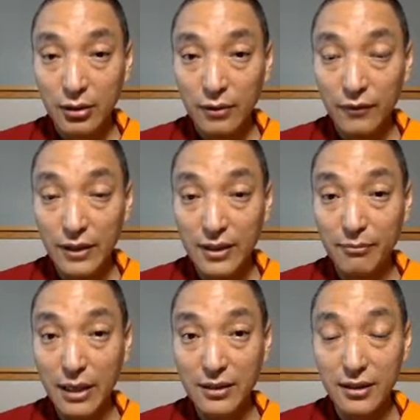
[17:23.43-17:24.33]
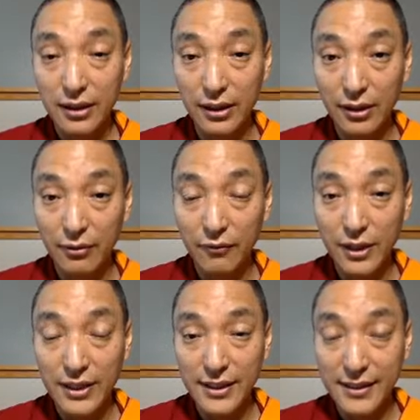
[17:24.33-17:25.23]
Fundamentally, we
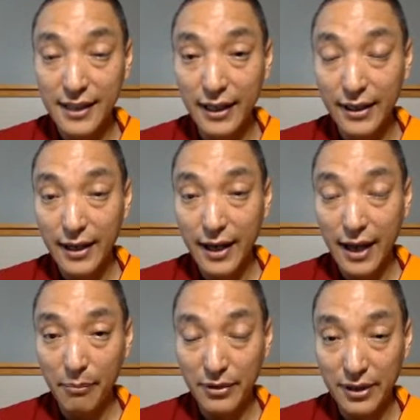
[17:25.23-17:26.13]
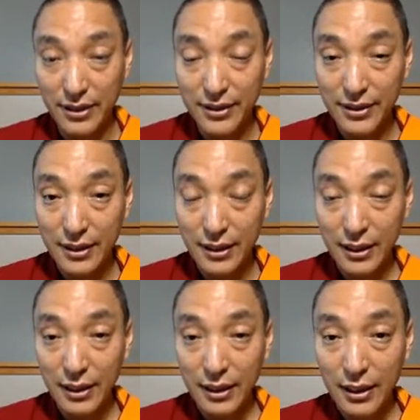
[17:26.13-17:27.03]
desire happiness
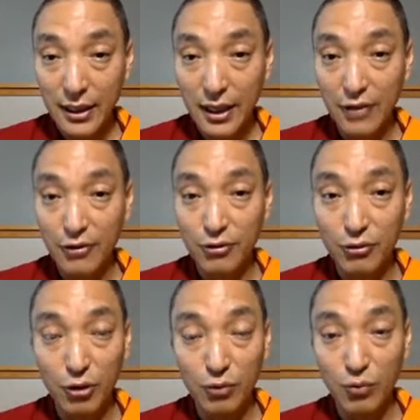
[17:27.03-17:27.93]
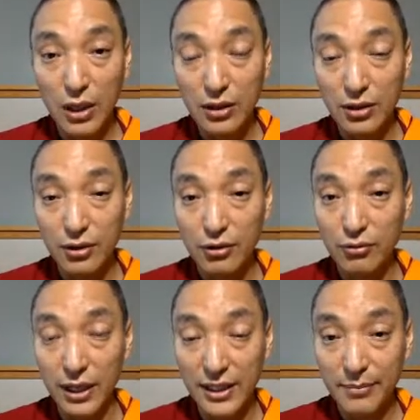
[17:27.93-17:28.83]
and do not want to
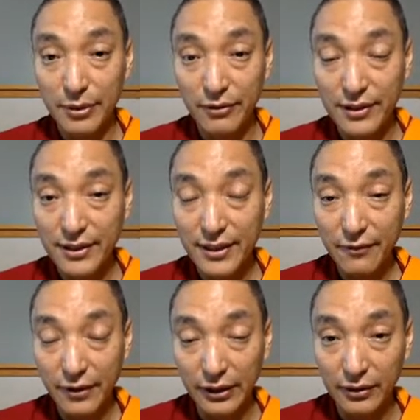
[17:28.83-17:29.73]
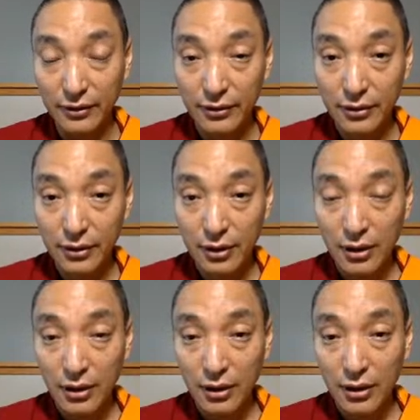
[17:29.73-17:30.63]
experience suffering.
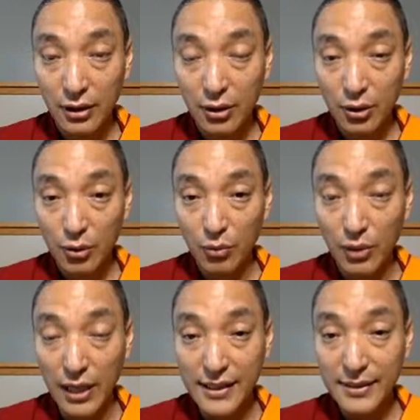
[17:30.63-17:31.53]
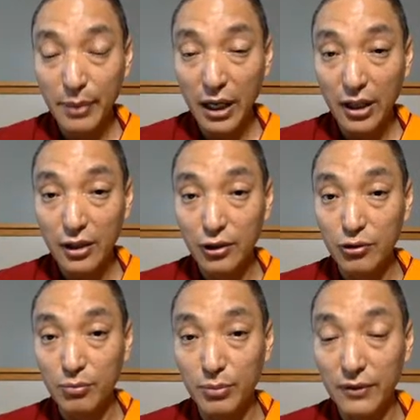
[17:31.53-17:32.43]
We aspire
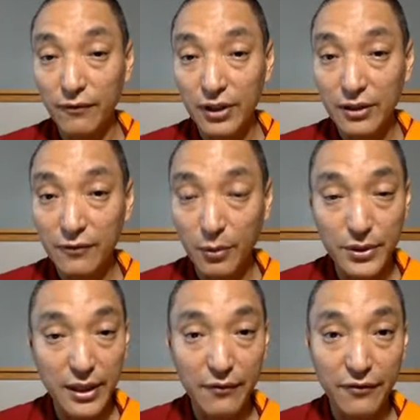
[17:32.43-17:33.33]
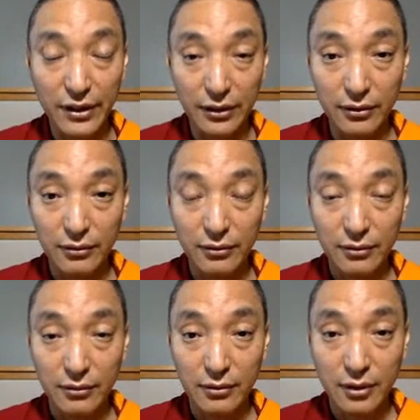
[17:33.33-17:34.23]
to be free from suffering,
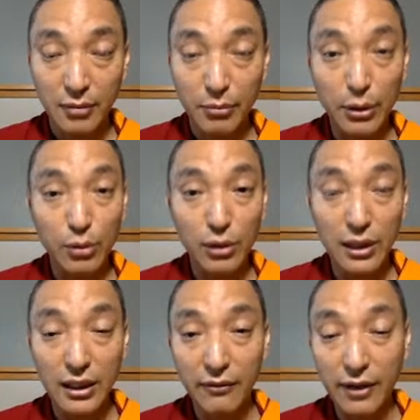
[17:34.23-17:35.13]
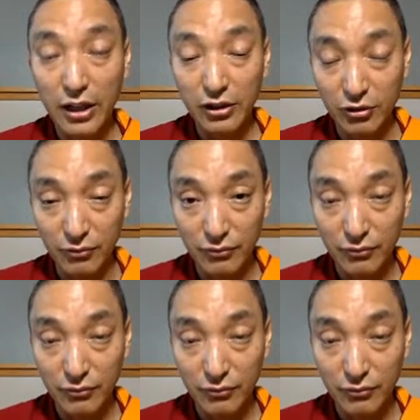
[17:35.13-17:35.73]
but look at our action.